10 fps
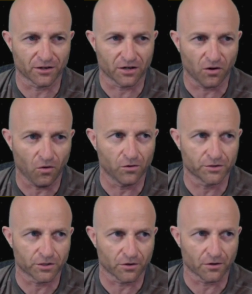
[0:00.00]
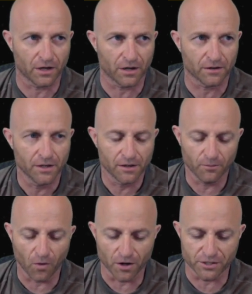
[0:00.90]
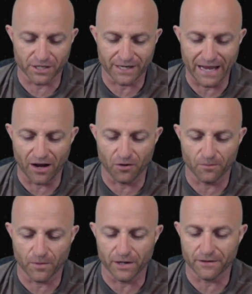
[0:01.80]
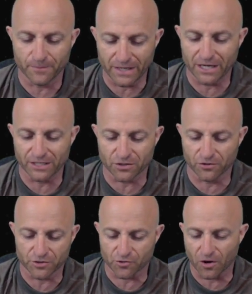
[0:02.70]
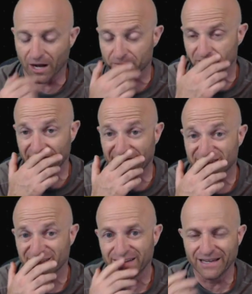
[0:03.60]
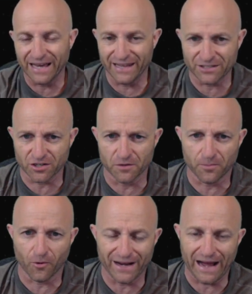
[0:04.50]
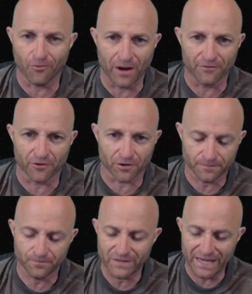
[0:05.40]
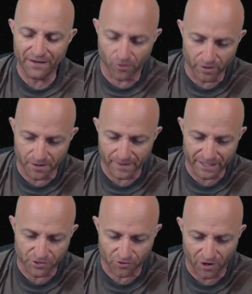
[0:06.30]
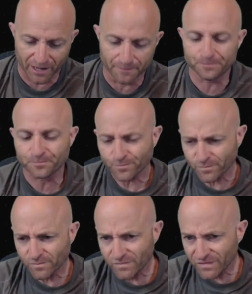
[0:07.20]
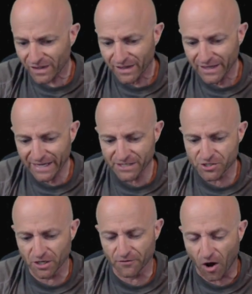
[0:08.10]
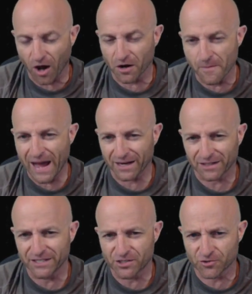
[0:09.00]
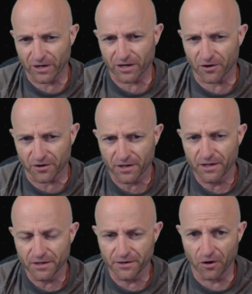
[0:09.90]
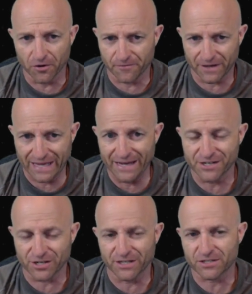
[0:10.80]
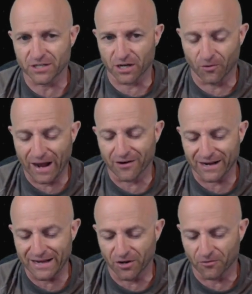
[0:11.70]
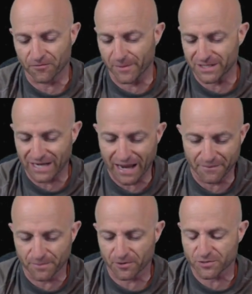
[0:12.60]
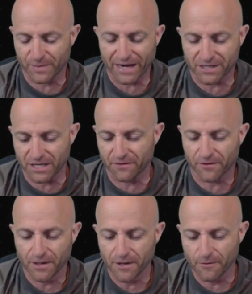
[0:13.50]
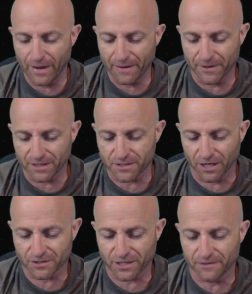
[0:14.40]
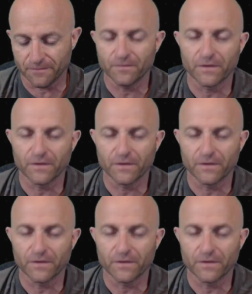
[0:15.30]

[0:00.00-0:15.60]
they're going to hold your margin account, but because of those drops, and that's a good point. However, even with a big drop, it should have automatically triggered notifications to go out. I know from a timing perspective, maybe it doesn't.